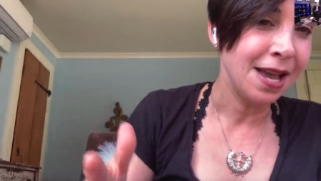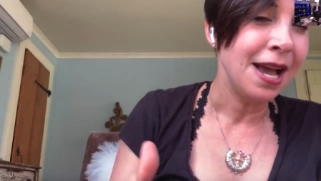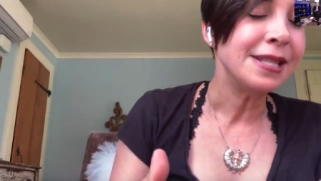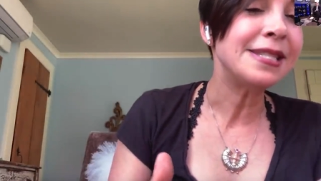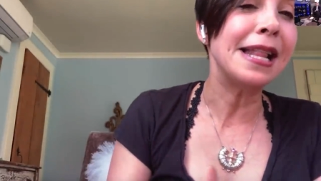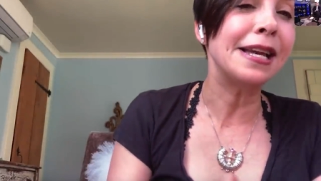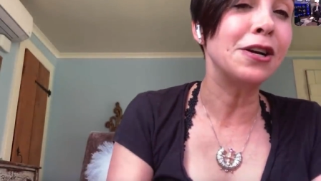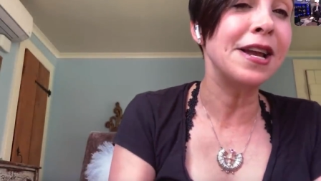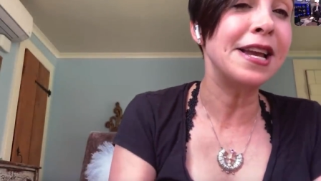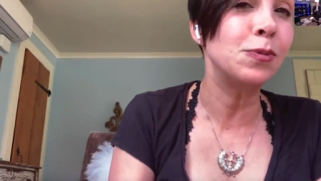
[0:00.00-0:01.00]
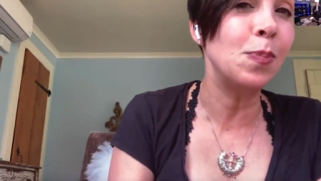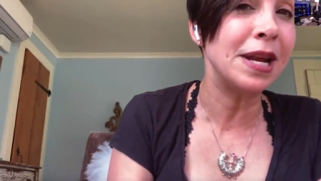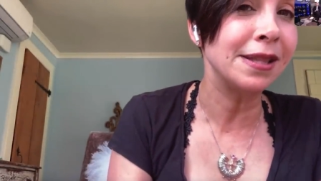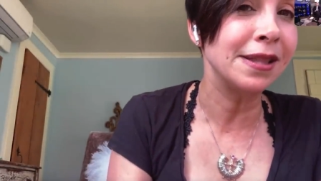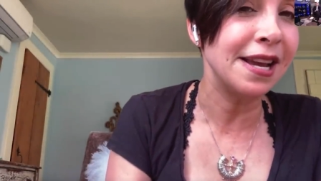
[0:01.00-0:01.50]
telling her he's been
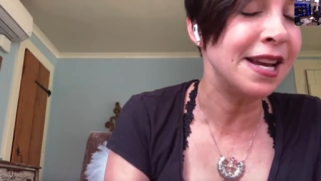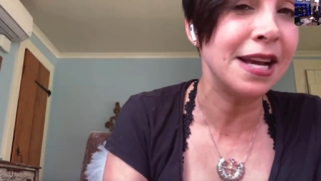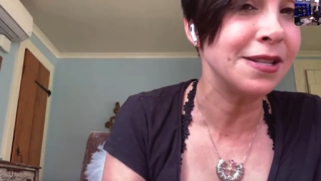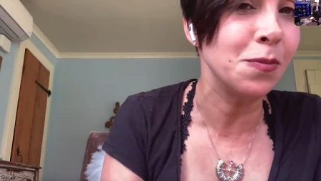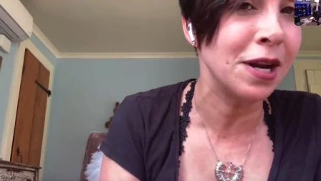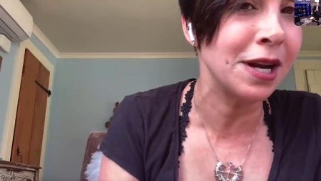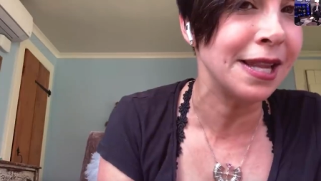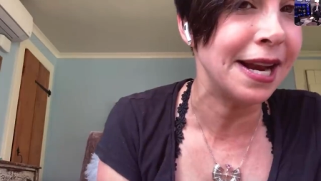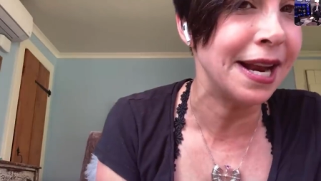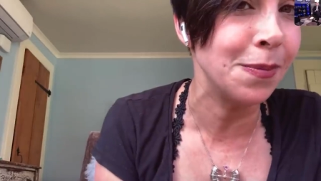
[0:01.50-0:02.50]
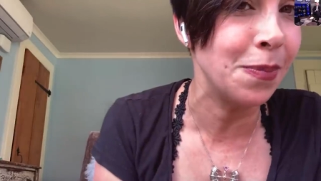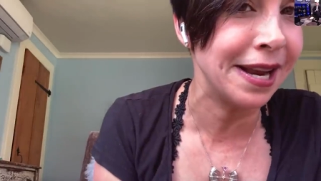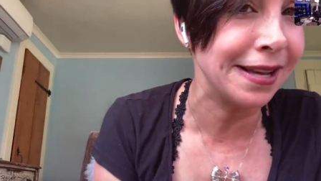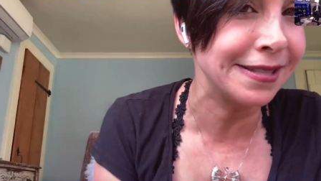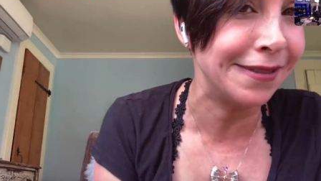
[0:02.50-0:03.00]
in he doesn't want to let
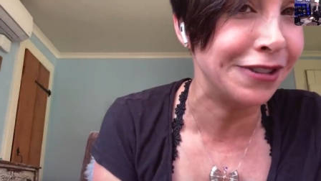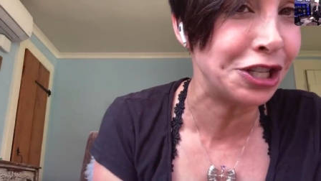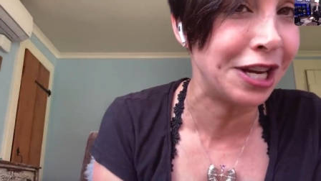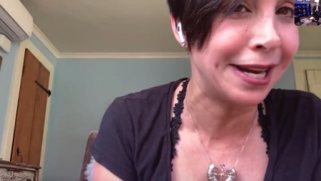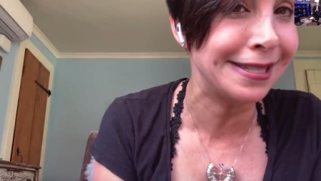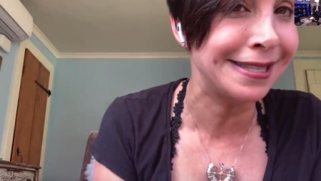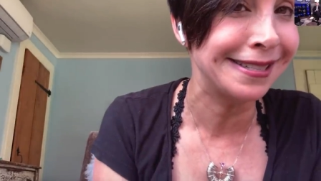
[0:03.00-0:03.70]
anybody else have a chance.